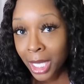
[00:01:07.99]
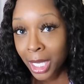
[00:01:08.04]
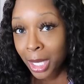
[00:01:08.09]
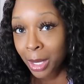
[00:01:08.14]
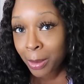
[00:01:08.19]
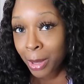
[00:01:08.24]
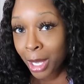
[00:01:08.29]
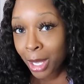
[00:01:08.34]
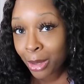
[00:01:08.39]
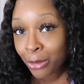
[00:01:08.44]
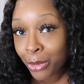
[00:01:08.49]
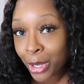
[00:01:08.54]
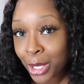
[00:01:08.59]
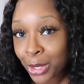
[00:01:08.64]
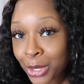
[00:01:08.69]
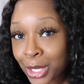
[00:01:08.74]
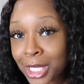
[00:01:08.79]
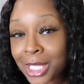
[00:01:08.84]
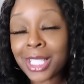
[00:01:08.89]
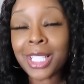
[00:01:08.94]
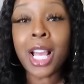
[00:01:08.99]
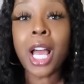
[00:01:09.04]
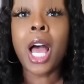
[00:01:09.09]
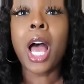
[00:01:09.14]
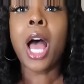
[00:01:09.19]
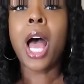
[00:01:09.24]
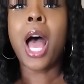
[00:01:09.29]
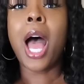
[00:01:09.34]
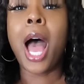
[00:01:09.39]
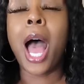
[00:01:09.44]
Am I in focus?
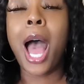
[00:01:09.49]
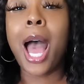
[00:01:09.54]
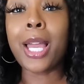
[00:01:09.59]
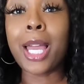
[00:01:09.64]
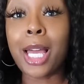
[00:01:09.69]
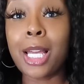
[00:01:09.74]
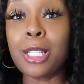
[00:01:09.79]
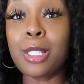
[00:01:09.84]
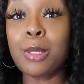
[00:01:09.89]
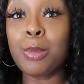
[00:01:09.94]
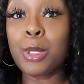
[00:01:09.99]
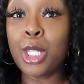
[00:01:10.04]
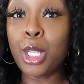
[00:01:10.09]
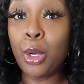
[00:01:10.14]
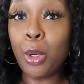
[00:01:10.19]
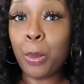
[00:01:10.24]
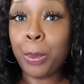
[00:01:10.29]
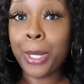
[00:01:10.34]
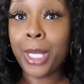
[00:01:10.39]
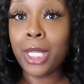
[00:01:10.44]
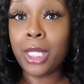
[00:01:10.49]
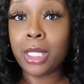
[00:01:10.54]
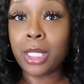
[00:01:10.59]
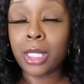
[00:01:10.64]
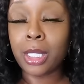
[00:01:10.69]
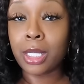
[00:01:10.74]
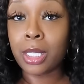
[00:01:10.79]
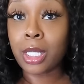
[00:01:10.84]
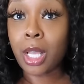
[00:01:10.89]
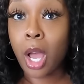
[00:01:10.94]
I got some two
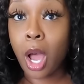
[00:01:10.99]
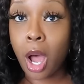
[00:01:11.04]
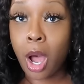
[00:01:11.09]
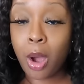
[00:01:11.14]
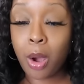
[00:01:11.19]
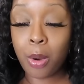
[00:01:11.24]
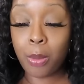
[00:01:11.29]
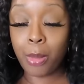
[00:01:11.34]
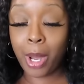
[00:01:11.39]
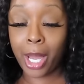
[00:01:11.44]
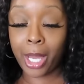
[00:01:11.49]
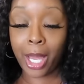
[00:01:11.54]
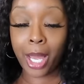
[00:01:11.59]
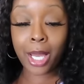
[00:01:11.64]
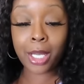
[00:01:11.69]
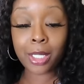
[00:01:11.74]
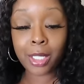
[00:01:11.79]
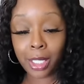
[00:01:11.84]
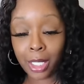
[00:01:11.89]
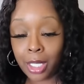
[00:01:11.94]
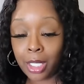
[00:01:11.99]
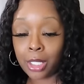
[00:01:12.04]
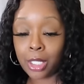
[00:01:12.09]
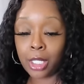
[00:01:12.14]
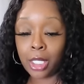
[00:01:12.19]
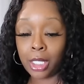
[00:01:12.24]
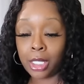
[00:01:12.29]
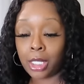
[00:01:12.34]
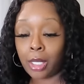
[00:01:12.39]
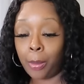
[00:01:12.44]
pieces. Oh my gosh, yes,
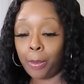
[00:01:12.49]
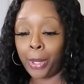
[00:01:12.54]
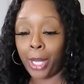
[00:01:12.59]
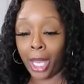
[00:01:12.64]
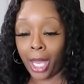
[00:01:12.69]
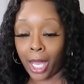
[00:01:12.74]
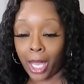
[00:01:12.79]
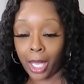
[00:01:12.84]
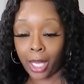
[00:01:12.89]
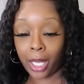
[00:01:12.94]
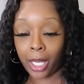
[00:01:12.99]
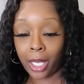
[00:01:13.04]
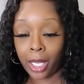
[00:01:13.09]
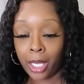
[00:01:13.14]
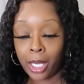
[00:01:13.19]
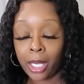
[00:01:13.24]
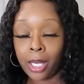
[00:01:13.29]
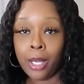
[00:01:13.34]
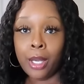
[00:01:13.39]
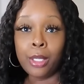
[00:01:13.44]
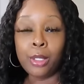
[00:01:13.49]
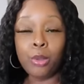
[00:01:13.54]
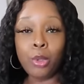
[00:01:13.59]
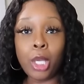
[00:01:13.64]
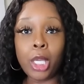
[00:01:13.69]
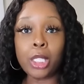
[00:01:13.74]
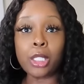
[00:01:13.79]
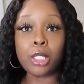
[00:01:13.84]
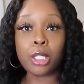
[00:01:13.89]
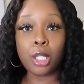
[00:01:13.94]
it's a pack. You
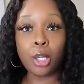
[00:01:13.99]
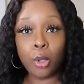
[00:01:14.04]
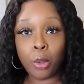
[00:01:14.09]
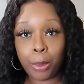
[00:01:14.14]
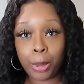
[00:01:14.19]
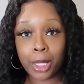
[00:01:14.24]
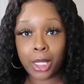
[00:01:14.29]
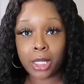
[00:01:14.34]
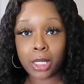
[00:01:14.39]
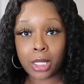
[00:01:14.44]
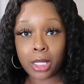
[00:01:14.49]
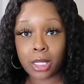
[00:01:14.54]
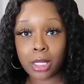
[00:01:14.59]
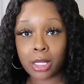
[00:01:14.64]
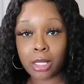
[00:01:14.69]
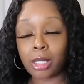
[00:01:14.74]
get two pieces.